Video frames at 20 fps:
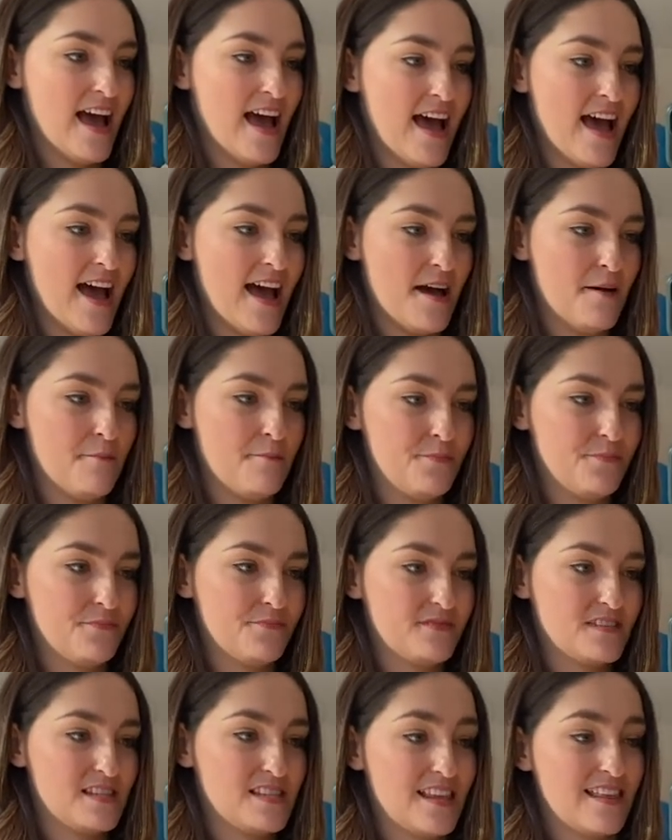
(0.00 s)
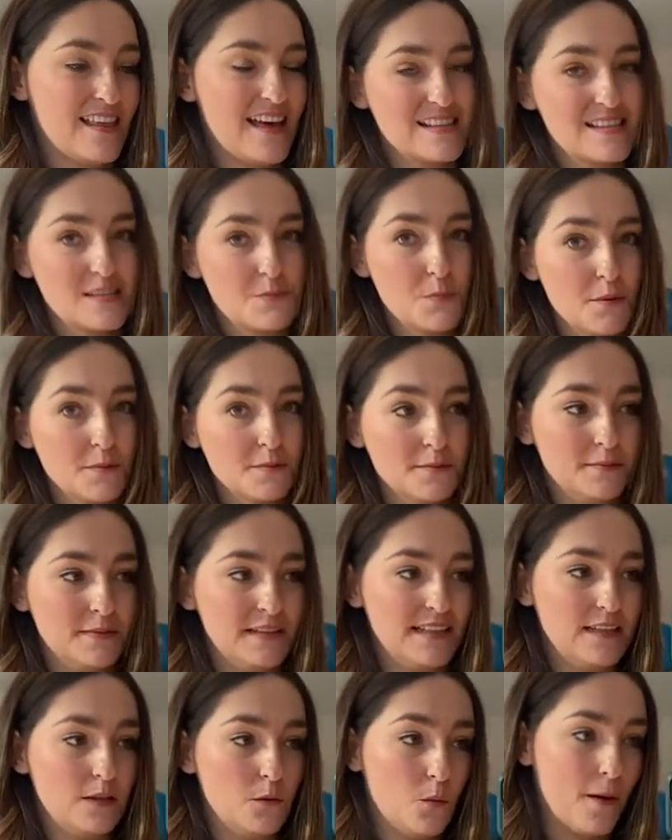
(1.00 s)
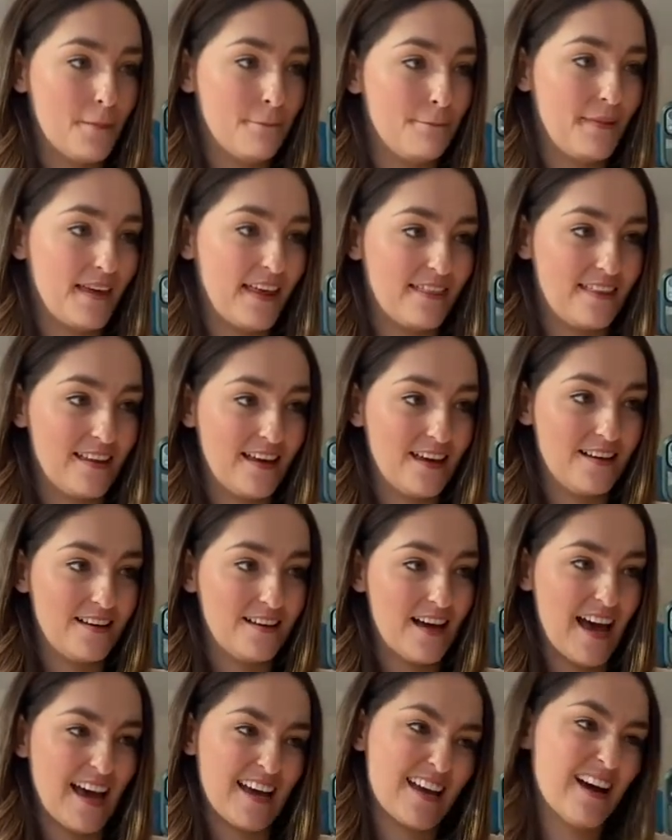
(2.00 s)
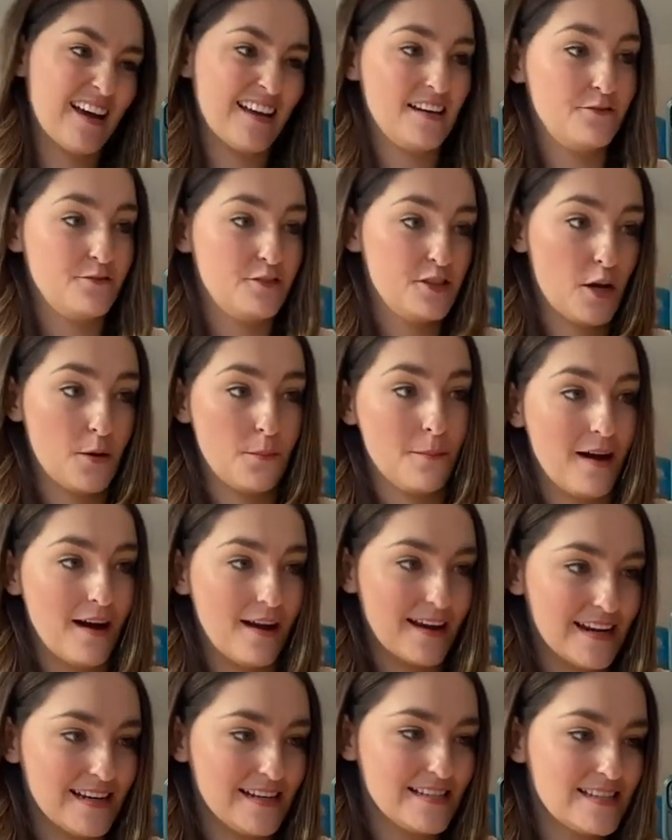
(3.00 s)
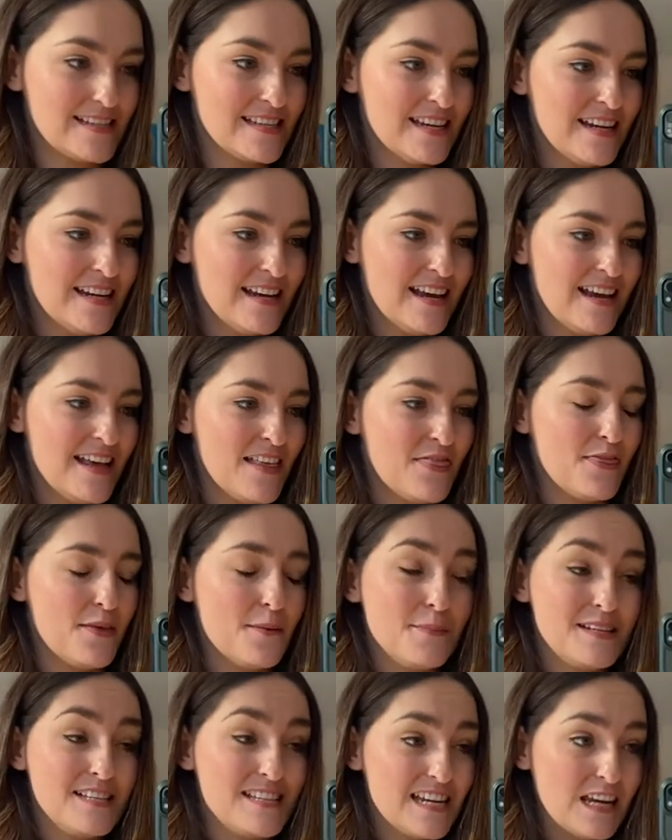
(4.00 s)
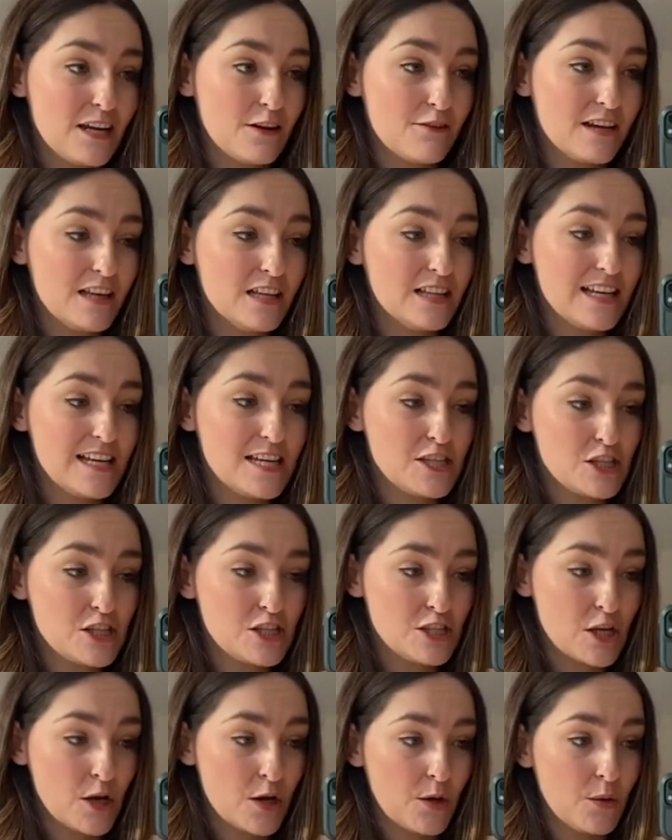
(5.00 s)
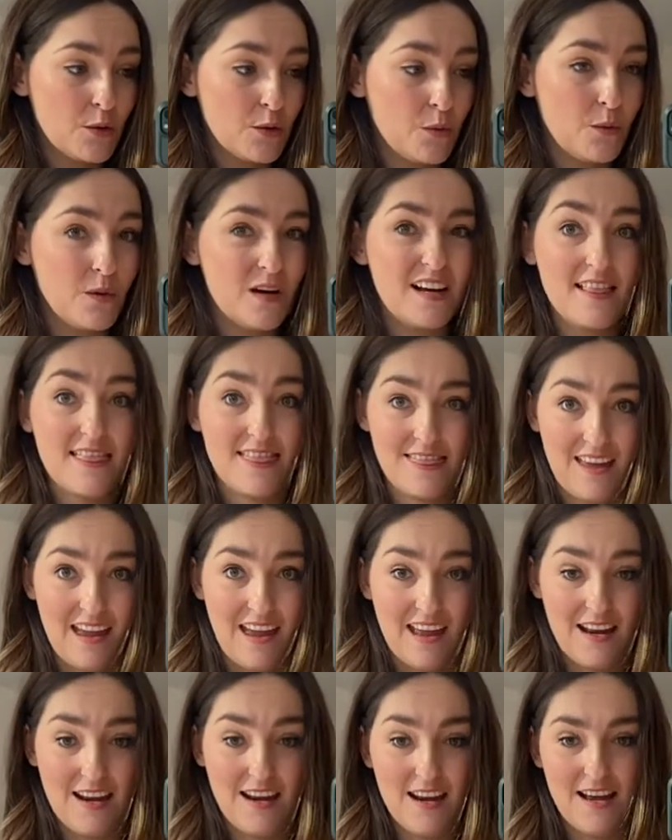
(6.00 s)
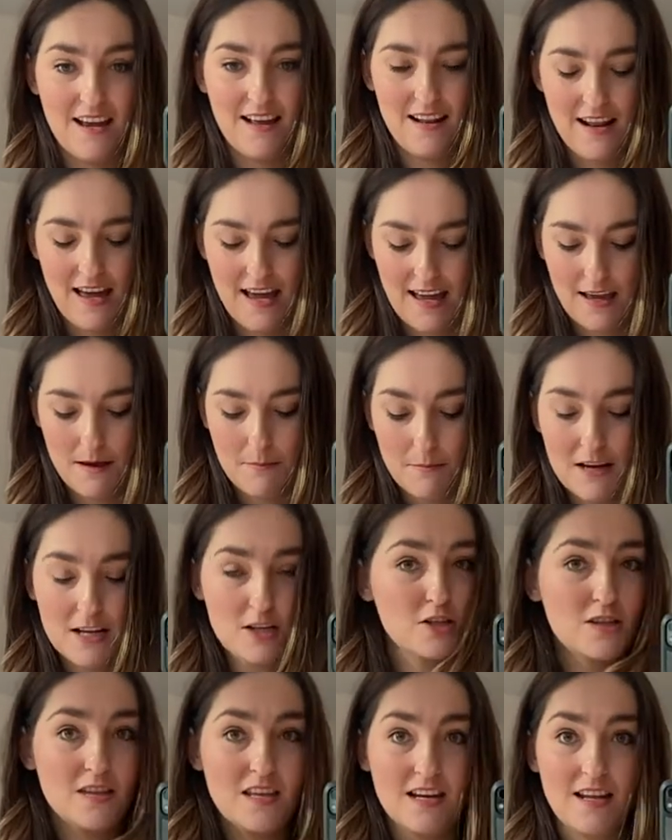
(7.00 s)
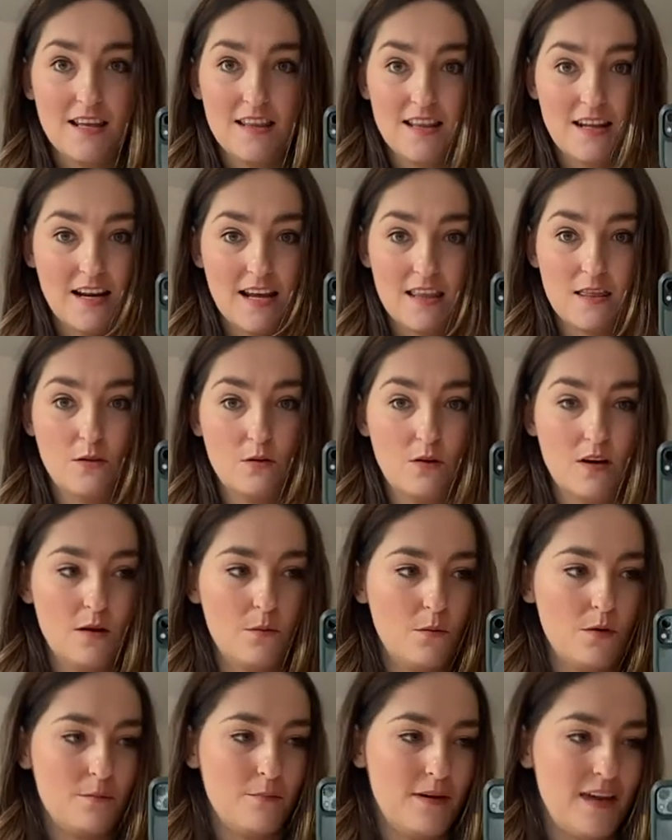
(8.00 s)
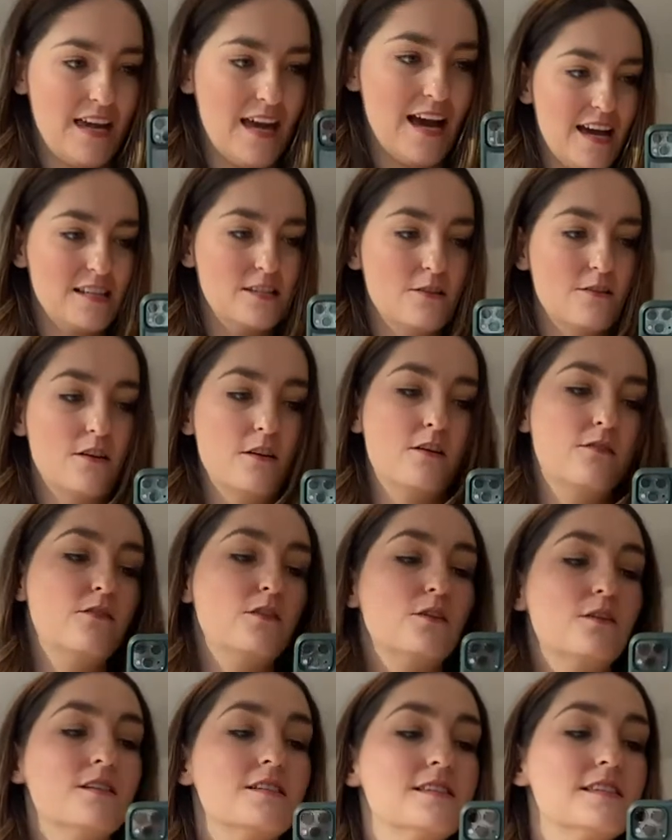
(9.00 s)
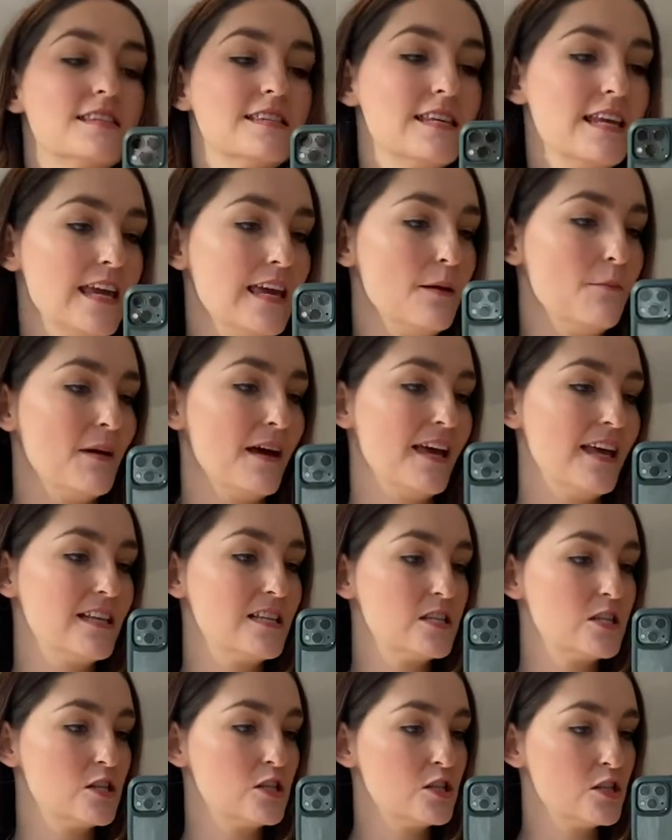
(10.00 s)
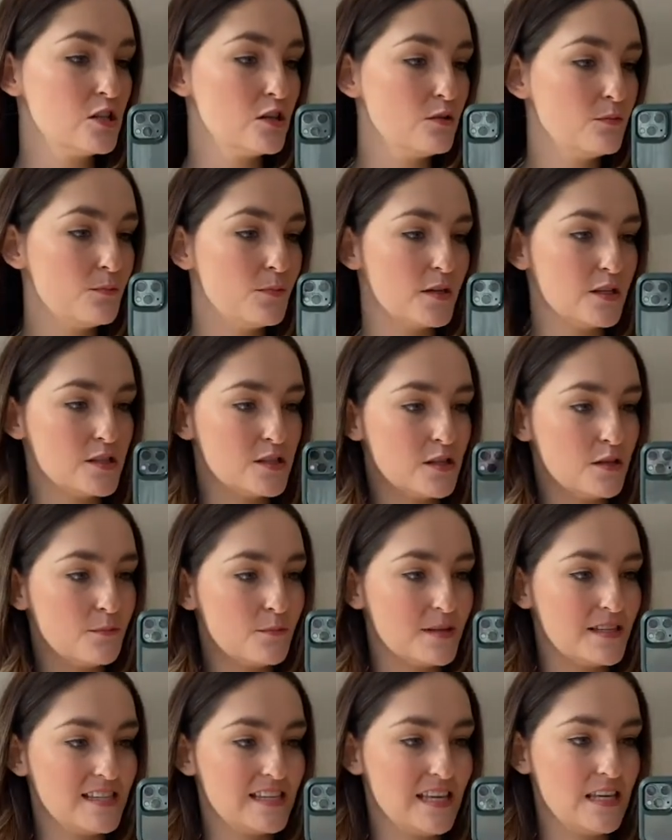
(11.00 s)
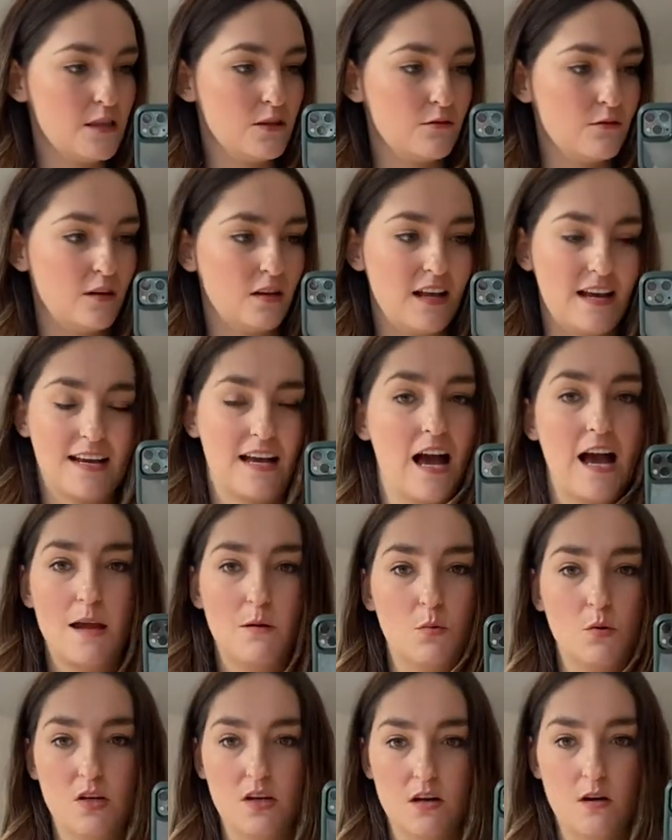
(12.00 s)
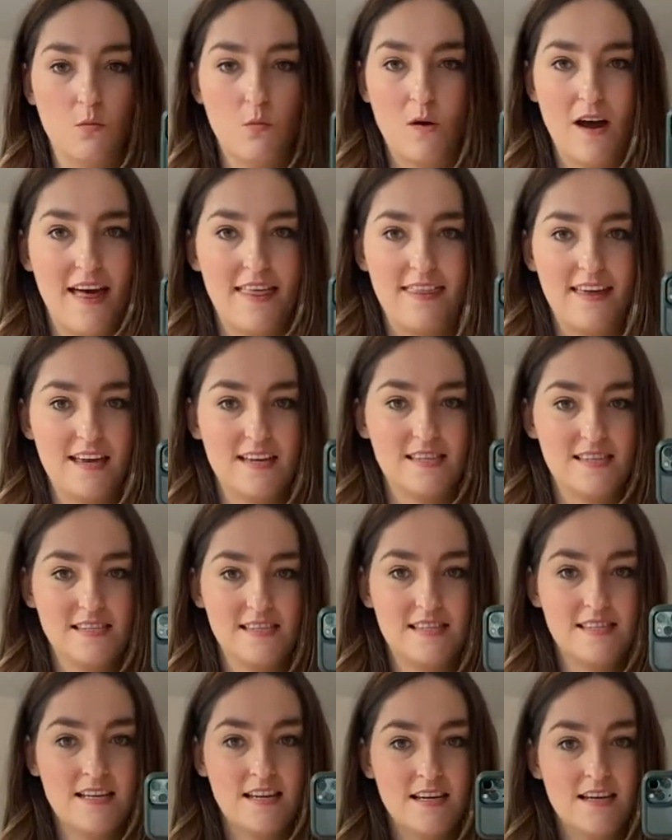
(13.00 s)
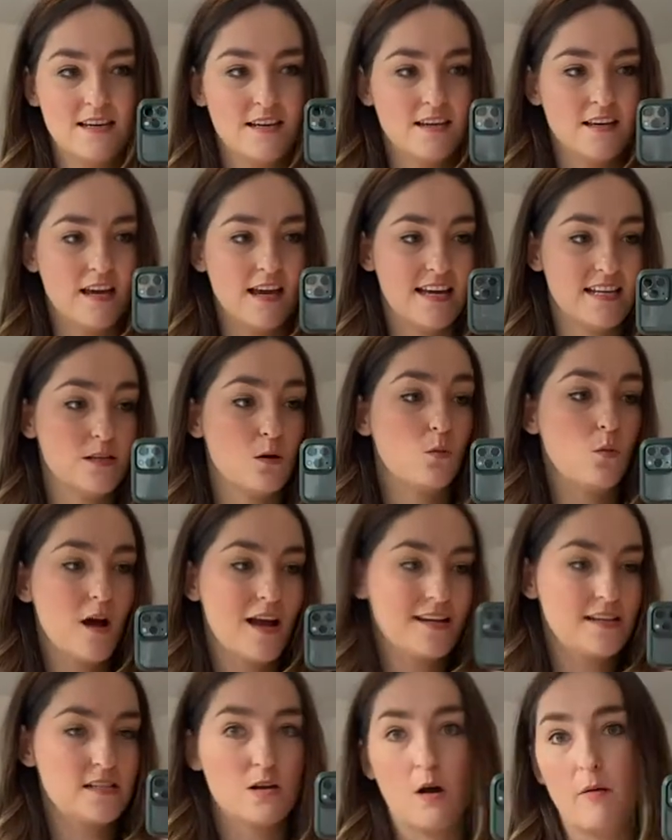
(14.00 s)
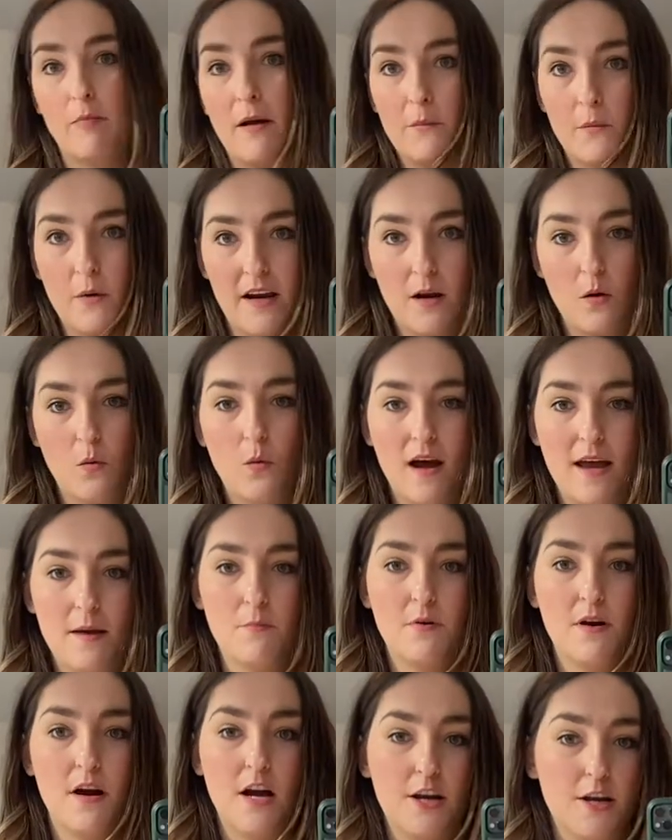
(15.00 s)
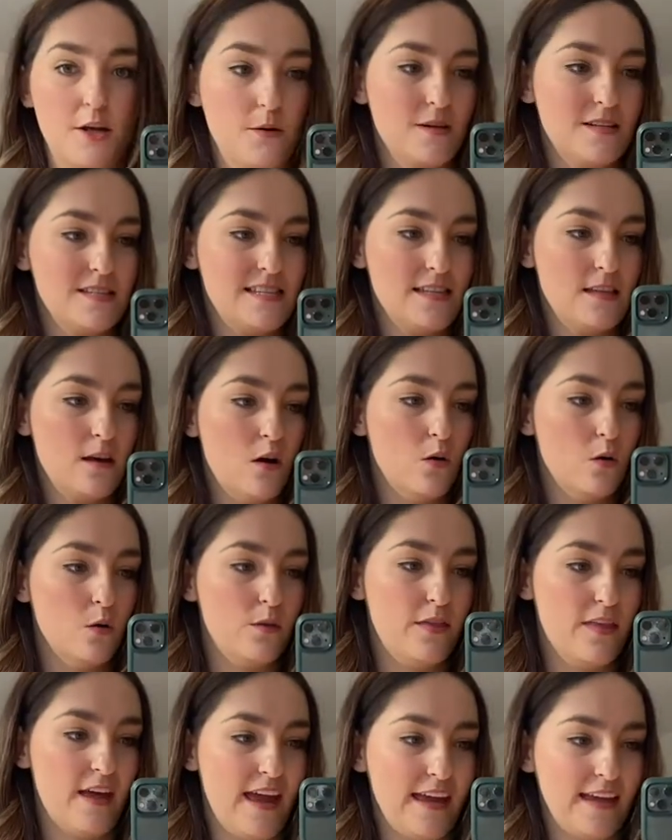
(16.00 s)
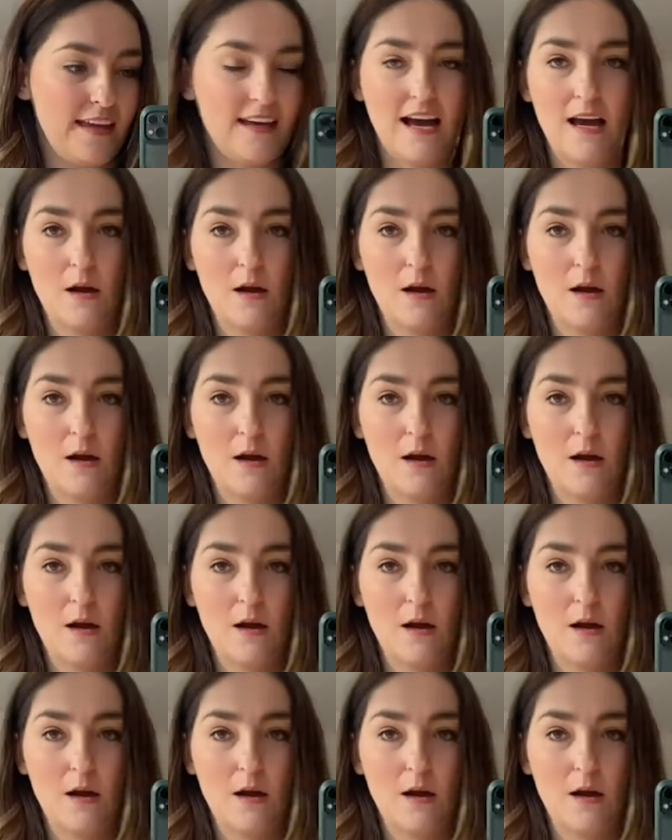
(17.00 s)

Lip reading: So that's probably the one bit that I kind of don't mind. The material is so thin, like much thinner than I thought it would be. don't know if you can see, but it's super, super see-through. Like I wouldn't wear this. It's a white top, I'm wearing a white bra and you can see the whole thing.